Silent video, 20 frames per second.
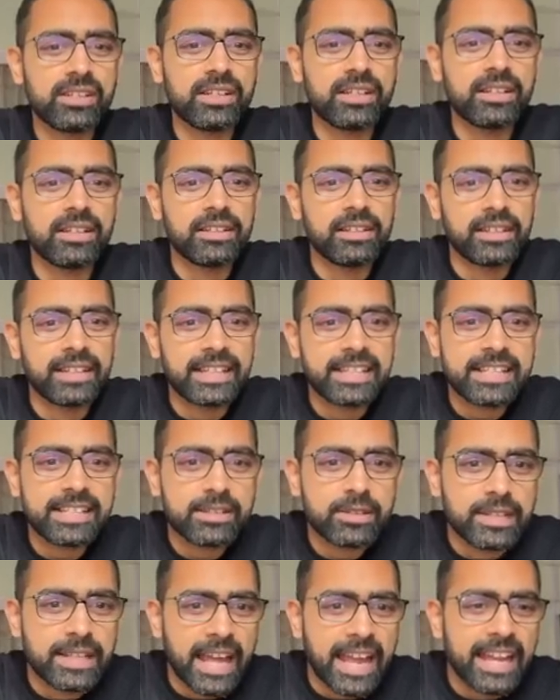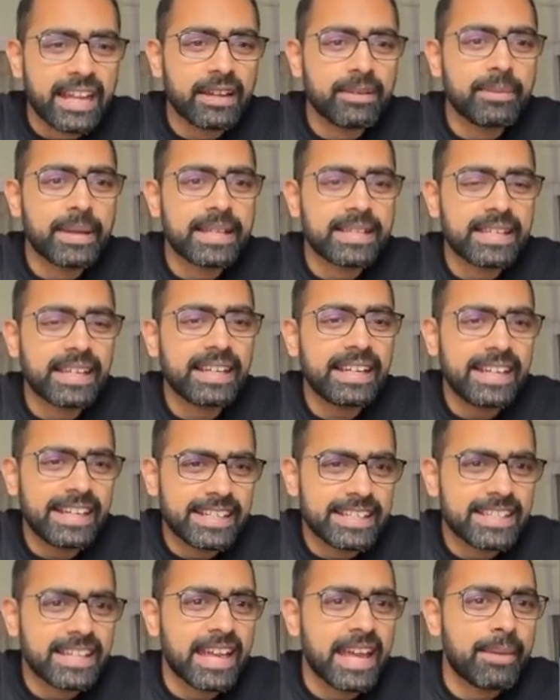It is like basically
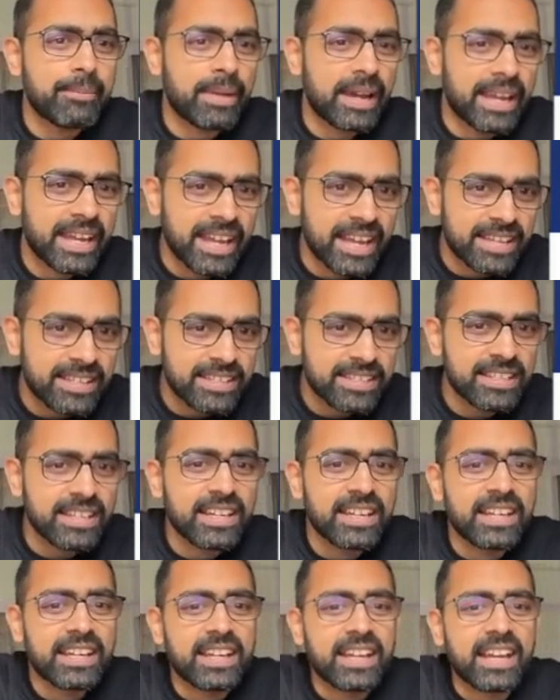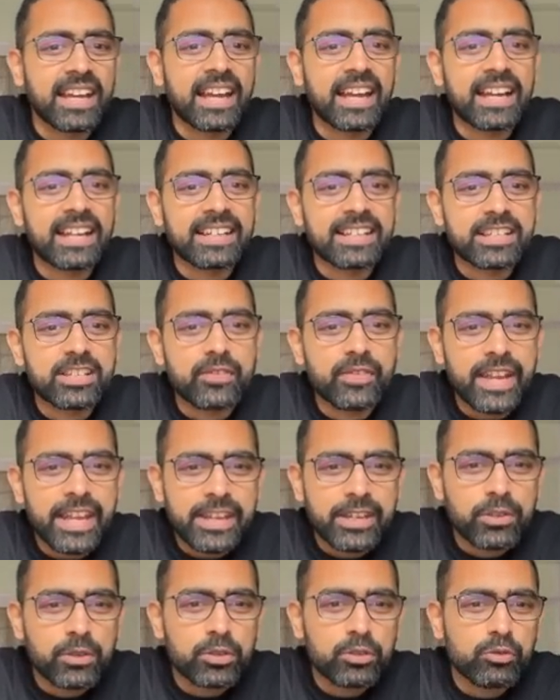it's a MIS, and it's very
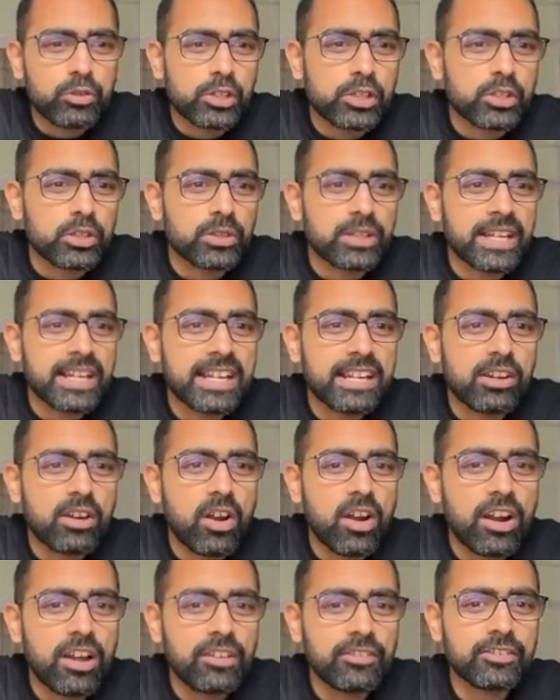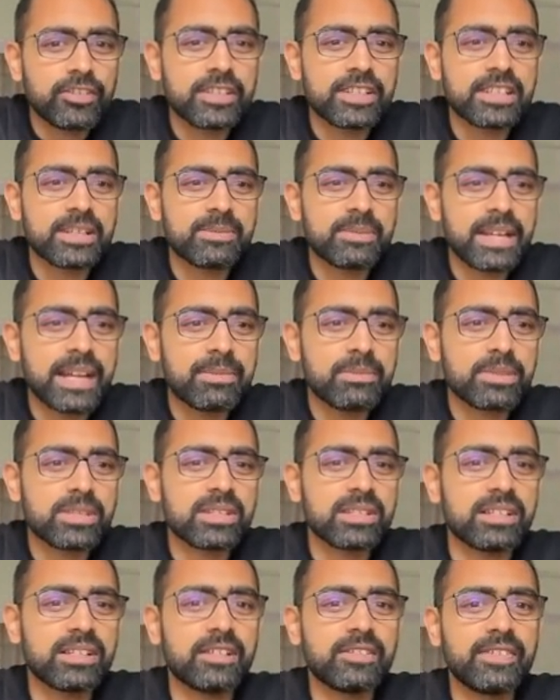useful. So there are a lot of sometimes
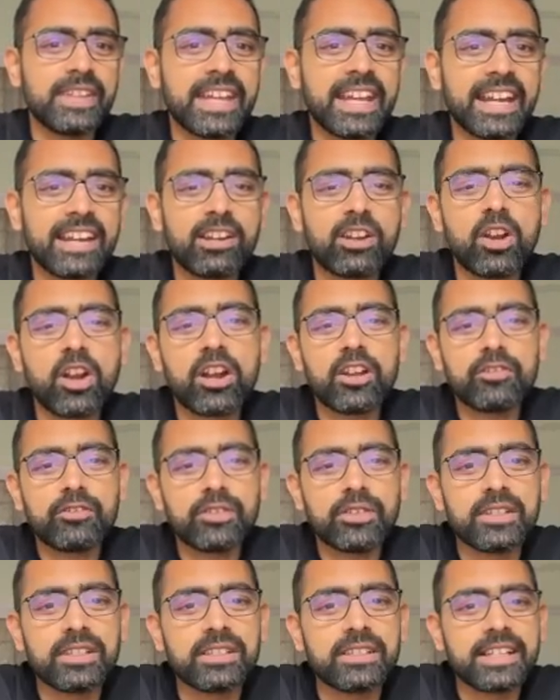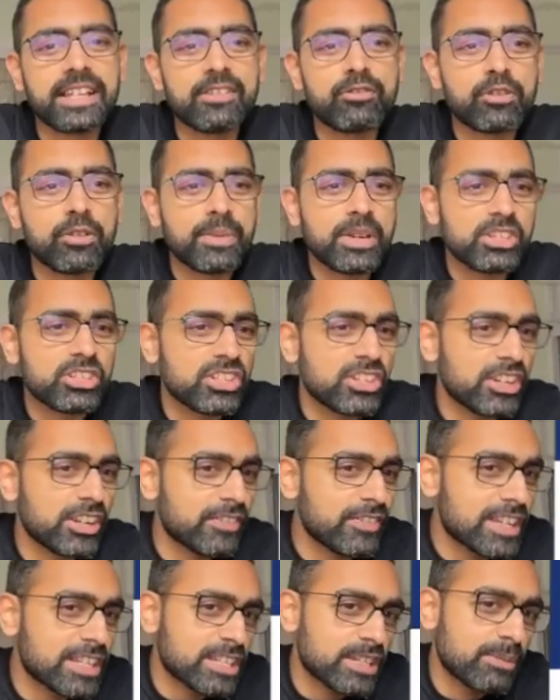we get a lot of information
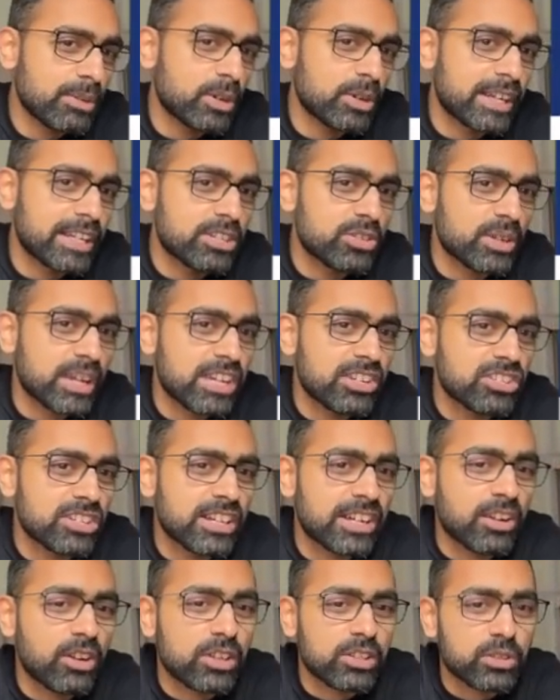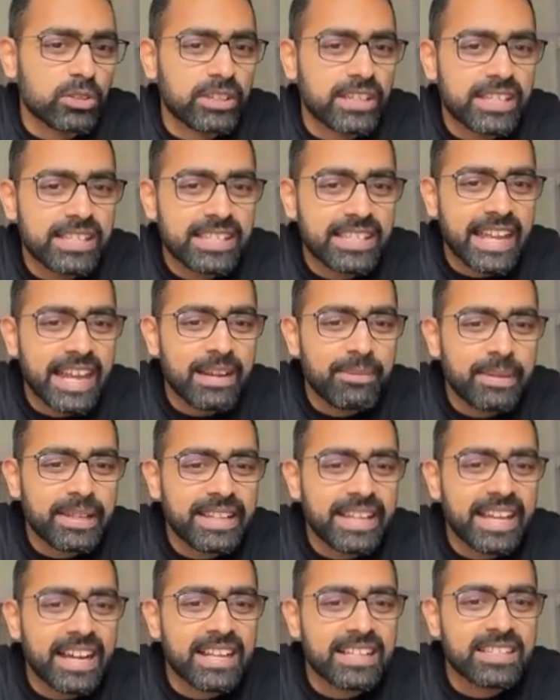request about education, and also this can be
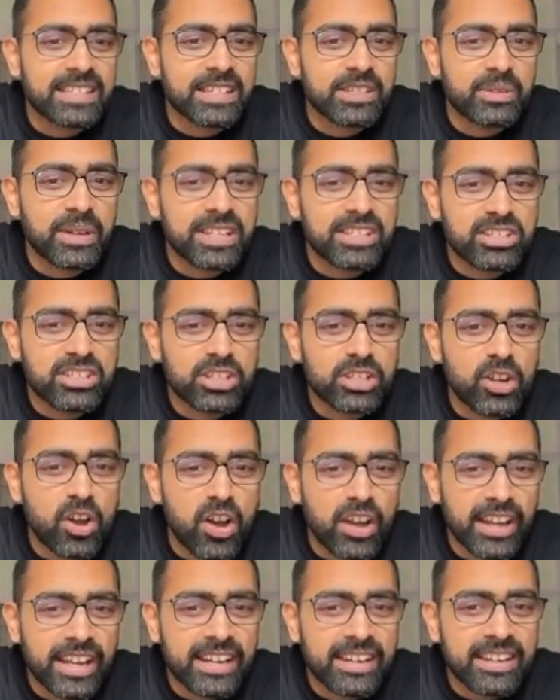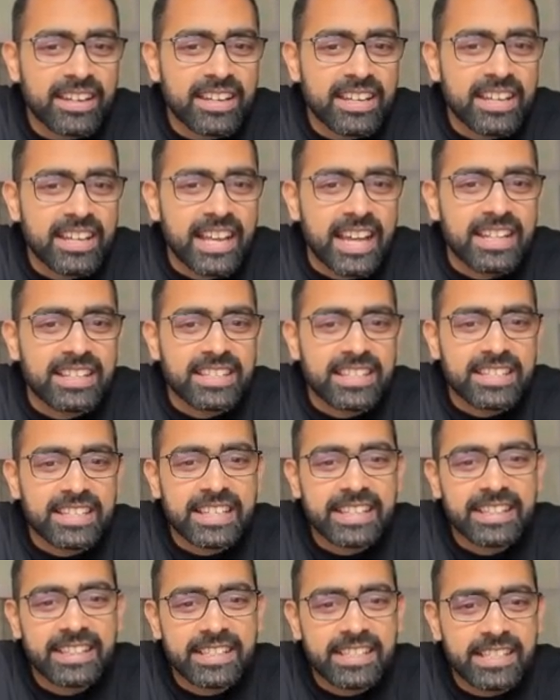the answer. You can just log in and
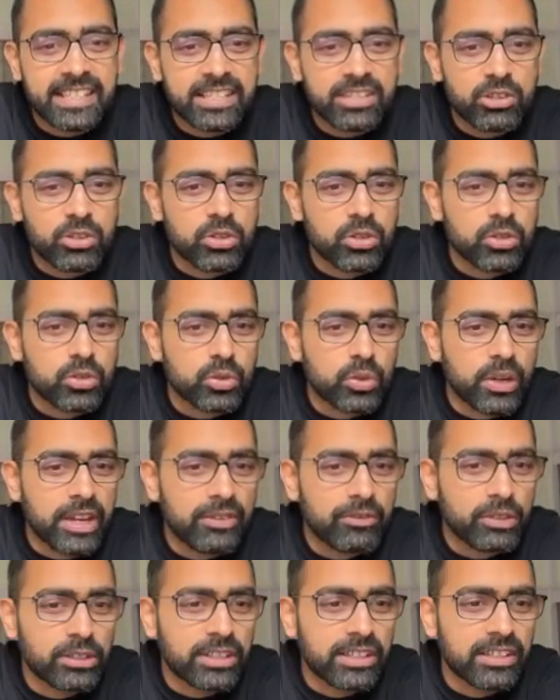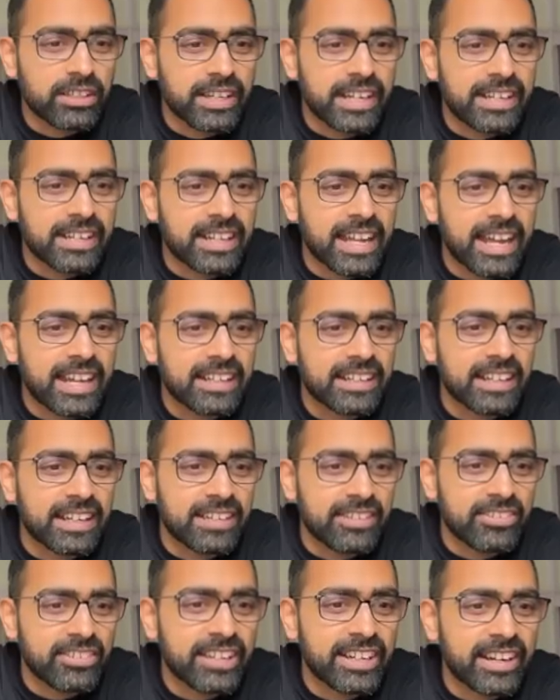see this is showing for the entire
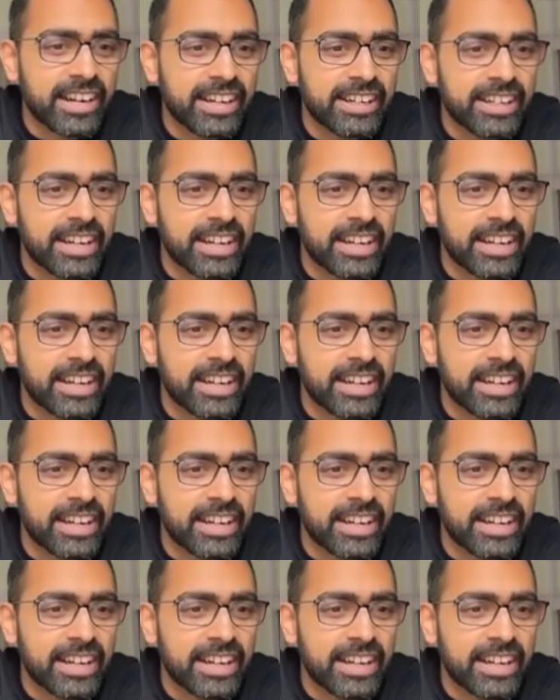country right